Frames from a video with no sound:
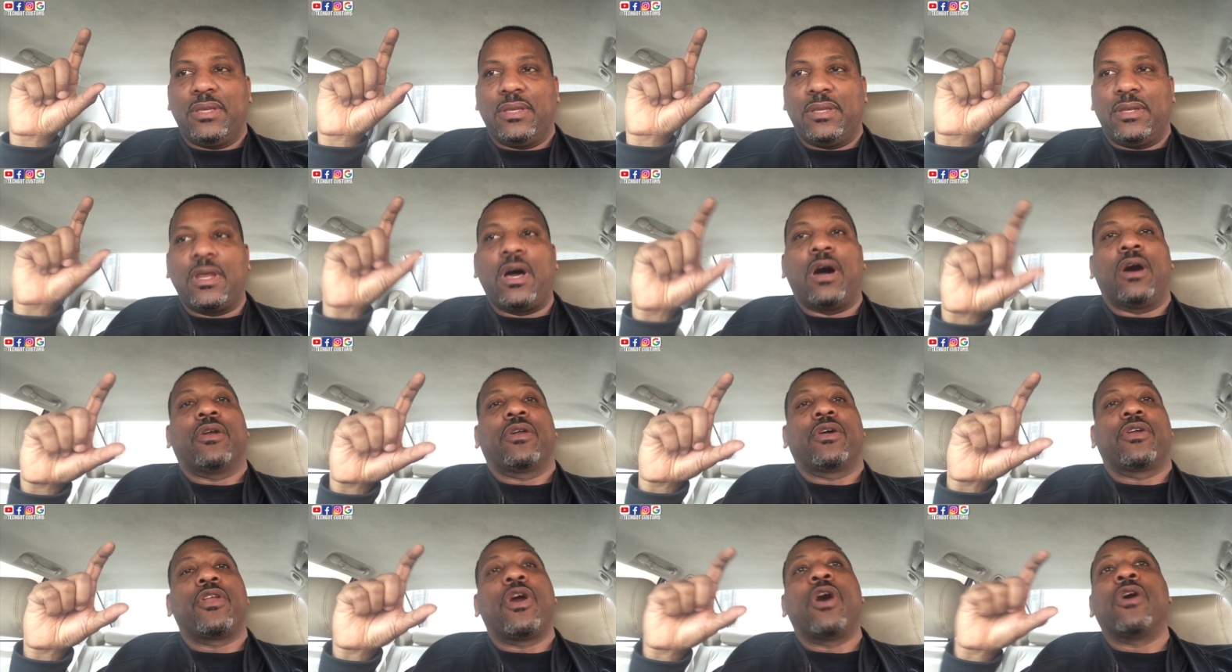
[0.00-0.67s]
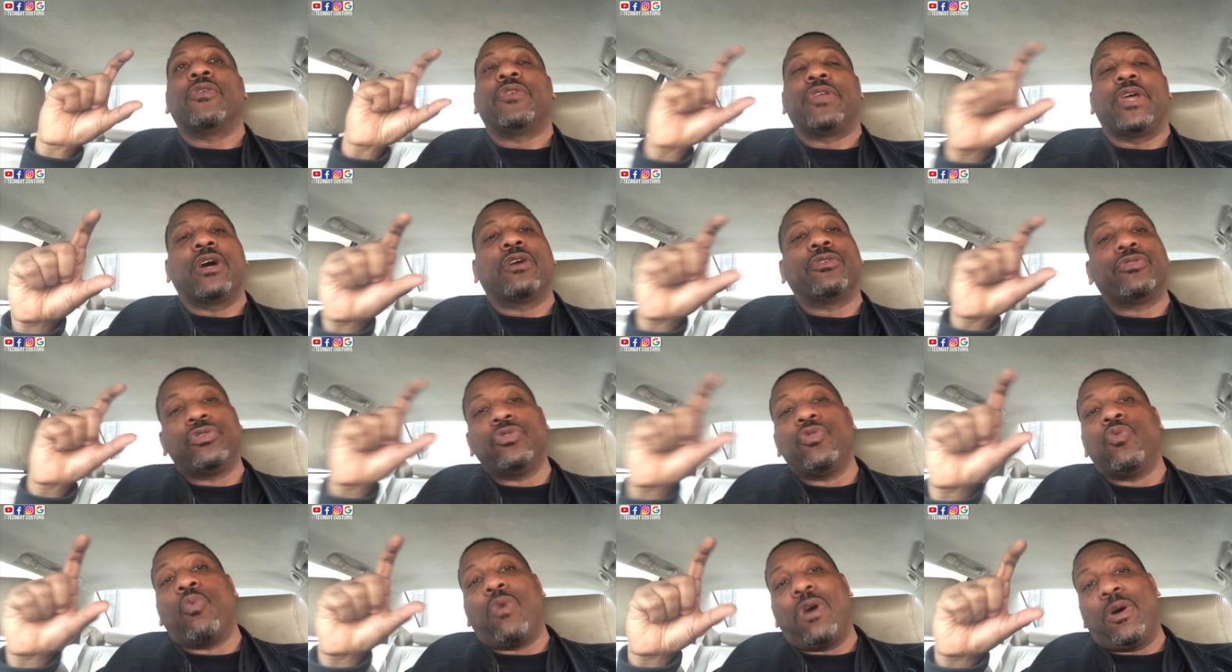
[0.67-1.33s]
No. They'll
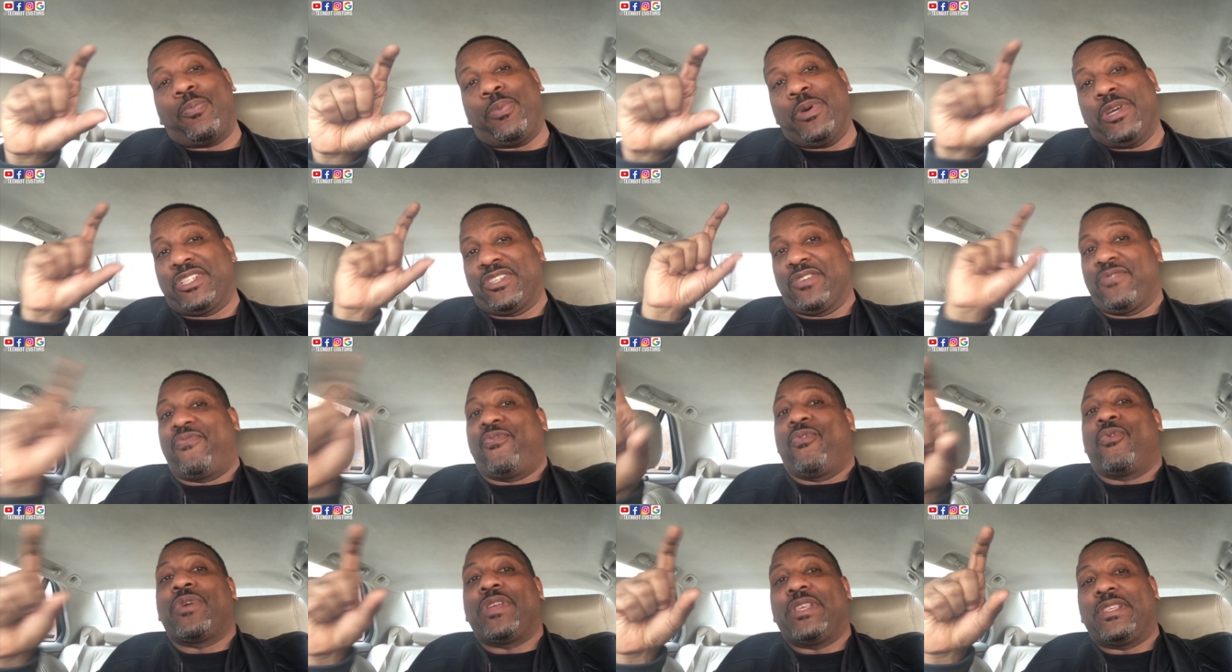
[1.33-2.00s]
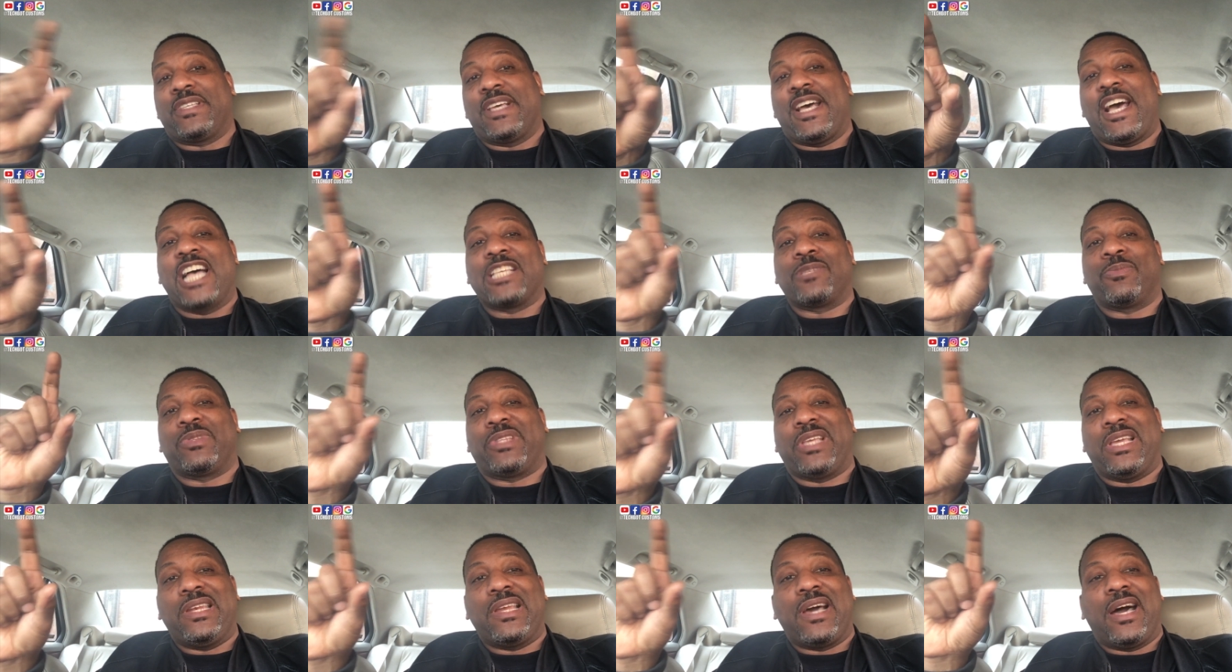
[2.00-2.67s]
do one picture 40 times,
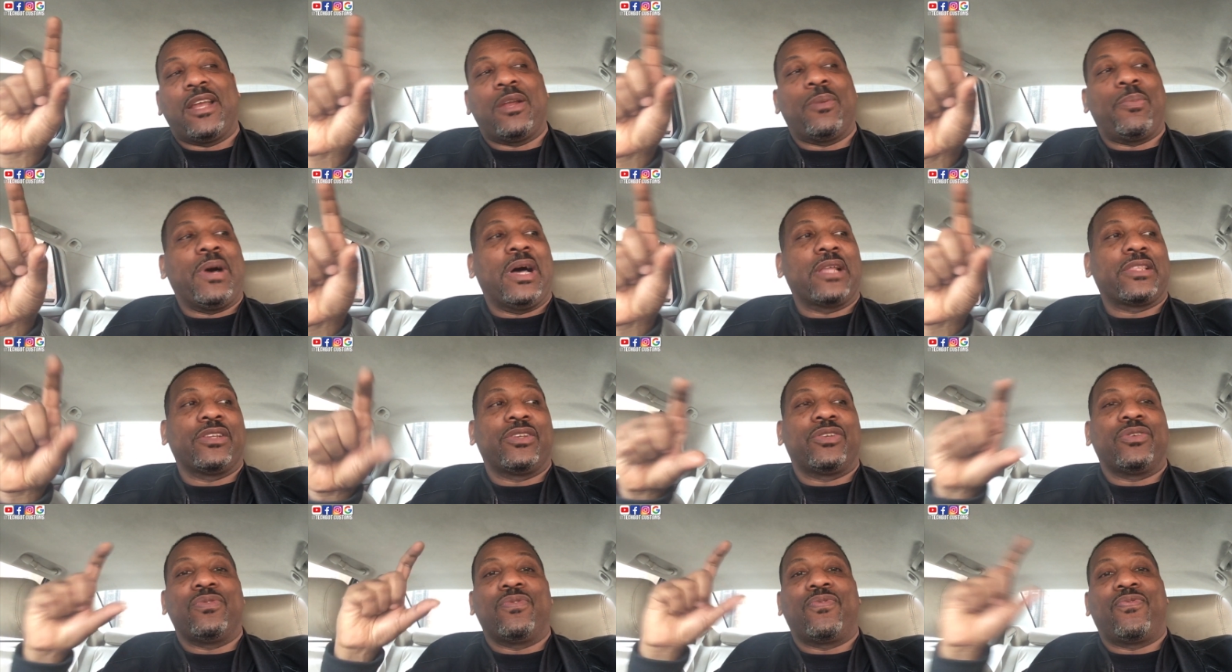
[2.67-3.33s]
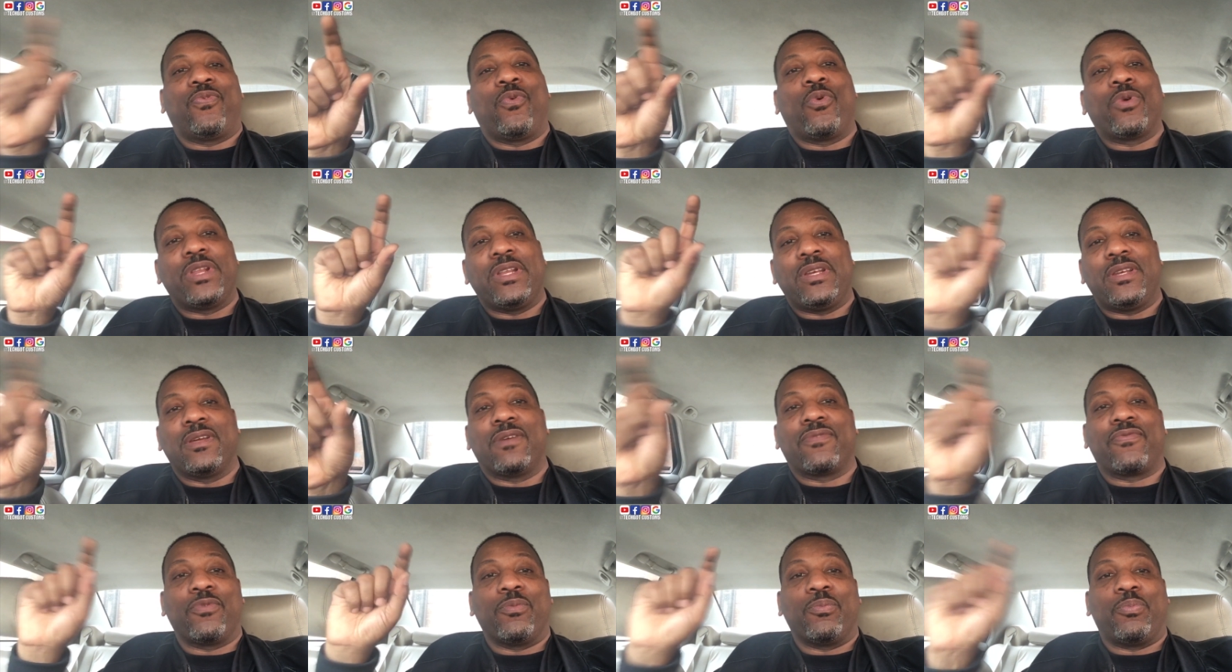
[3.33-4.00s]
but they not about to do 40
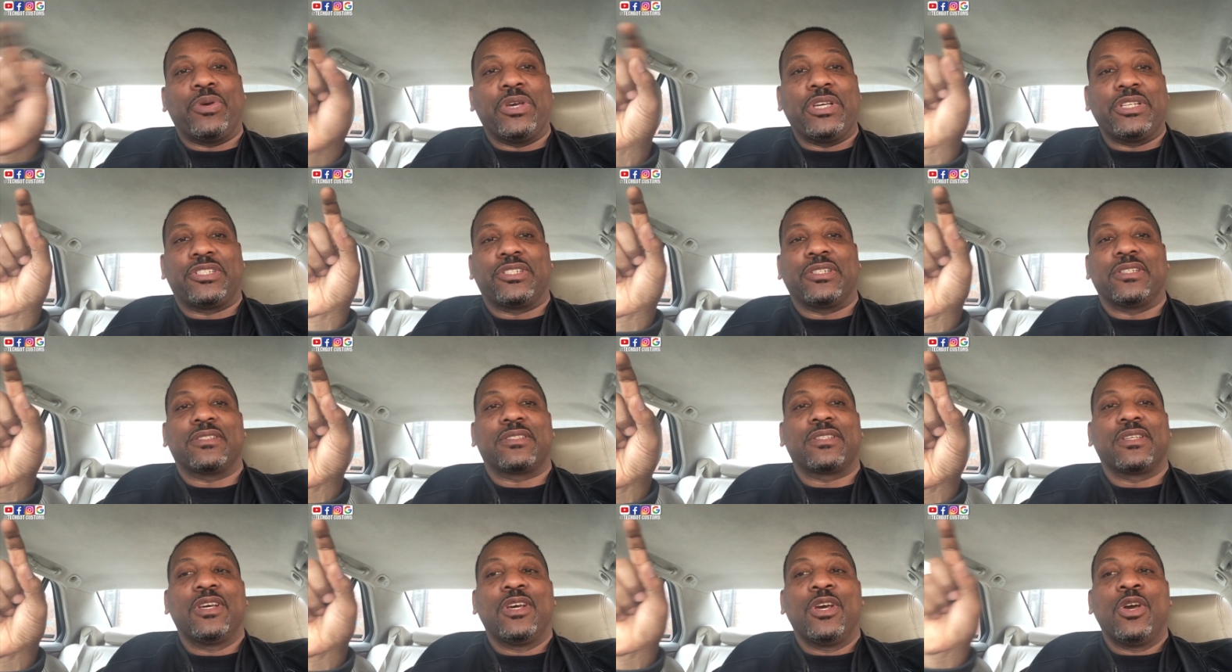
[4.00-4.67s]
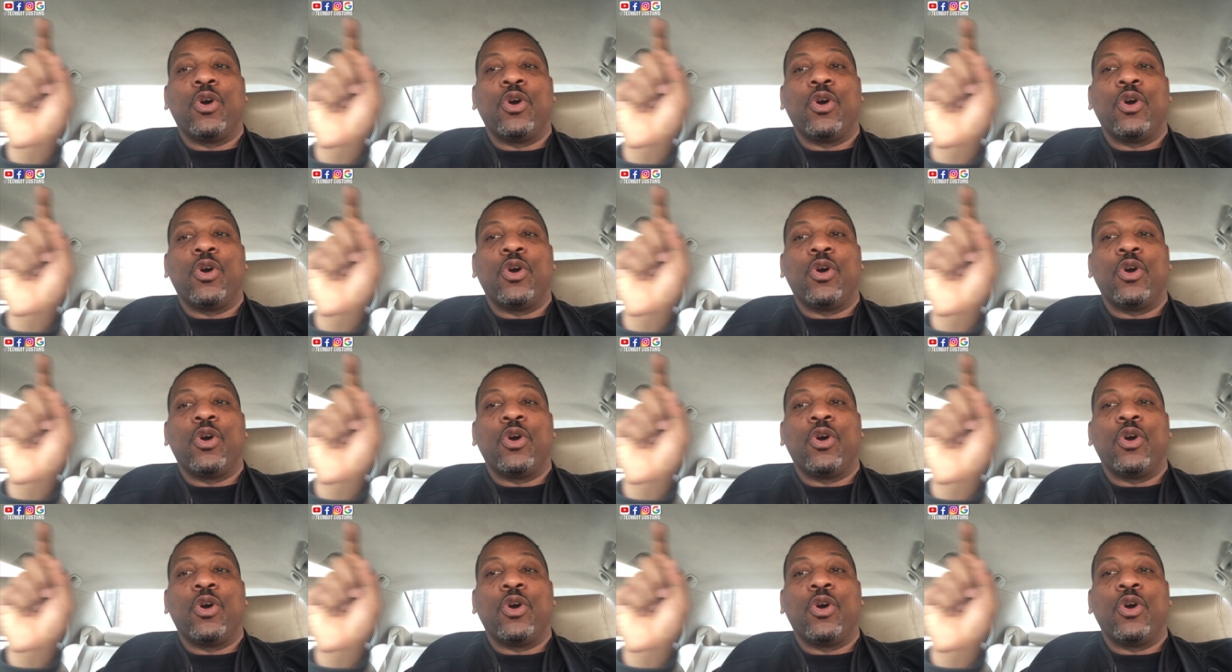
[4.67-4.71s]
different pictures